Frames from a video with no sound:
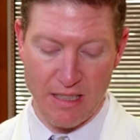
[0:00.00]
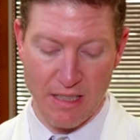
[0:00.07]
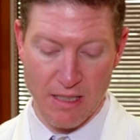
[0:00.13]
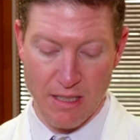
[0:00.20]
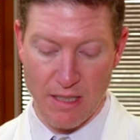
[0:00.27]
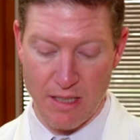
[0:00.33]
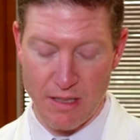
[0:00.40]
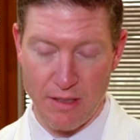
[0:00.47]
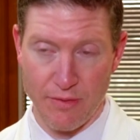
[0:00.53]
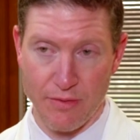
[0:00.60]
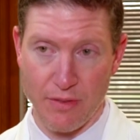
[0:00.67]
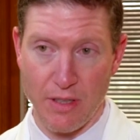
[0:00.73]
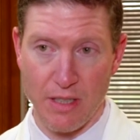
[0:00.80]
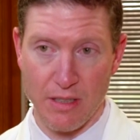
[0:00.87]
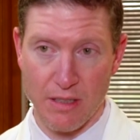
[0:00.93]
and the cut in the
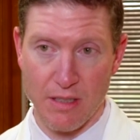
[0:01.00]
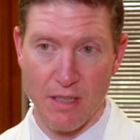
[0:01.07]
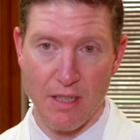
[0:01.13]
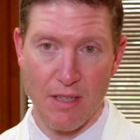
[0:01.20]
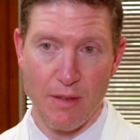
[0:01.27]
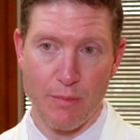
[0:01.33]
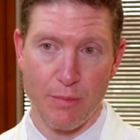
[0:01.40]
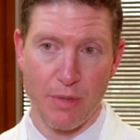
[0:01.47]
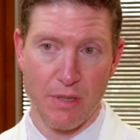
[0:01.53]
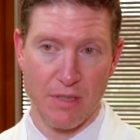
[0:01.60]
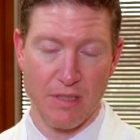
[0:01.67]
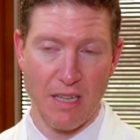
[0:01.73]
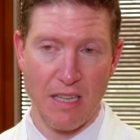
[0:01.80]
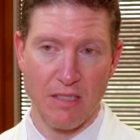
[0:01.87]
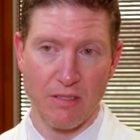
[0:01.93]
front
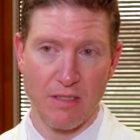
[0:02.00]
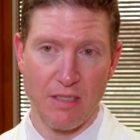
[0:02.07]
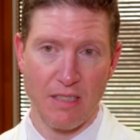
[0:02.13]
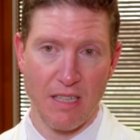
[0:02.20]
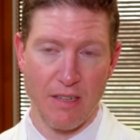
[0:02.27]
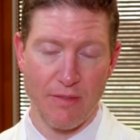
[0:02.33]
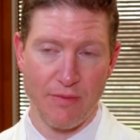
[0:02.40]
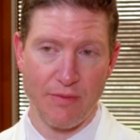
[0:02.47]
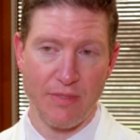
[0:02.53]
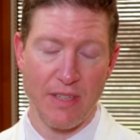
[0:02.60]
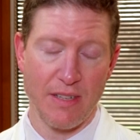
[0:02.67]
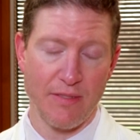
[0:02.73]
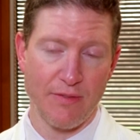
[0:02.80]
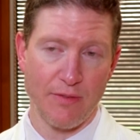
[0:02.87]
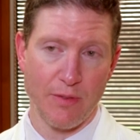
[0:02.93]
precisely that are
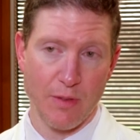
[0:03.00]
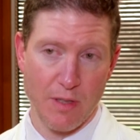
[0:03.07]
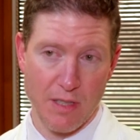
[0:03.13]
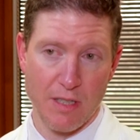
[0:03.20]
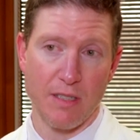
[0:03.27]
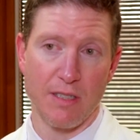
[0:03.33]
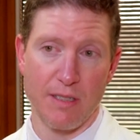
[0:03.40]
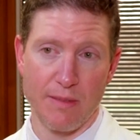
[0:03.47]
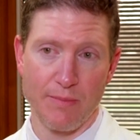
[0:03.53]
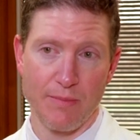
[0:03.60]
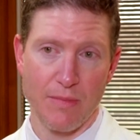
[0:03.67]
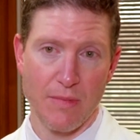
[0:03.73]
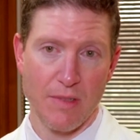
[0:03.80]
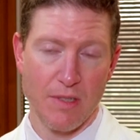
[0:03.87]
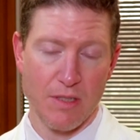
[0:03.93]
fit for her.
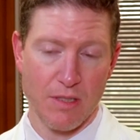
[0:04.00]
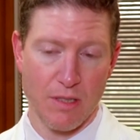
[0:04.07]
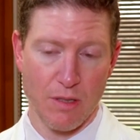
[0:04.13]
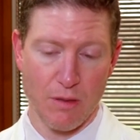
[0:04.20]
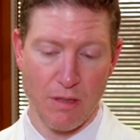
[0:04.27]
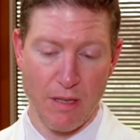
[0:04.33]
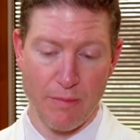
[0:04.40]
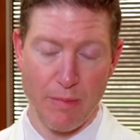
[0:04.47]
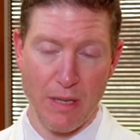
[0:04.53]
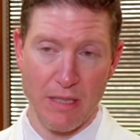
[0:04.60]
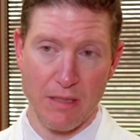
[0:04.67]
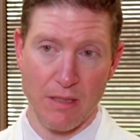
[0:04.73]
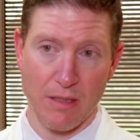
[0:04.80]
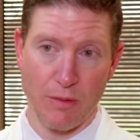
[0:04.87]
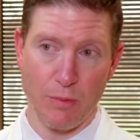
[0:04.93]
So they
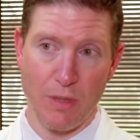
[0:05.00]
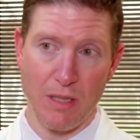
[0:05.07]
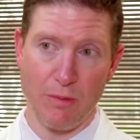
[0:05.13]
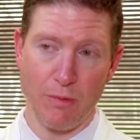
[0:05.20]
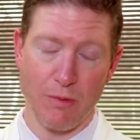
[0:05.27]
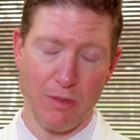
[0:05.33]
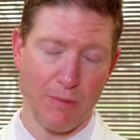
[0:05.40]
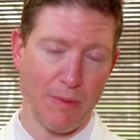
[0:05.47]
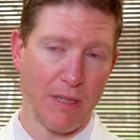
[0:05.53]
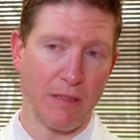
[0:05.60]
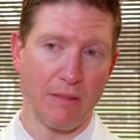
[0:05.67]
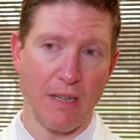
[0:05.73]
basically, we spent a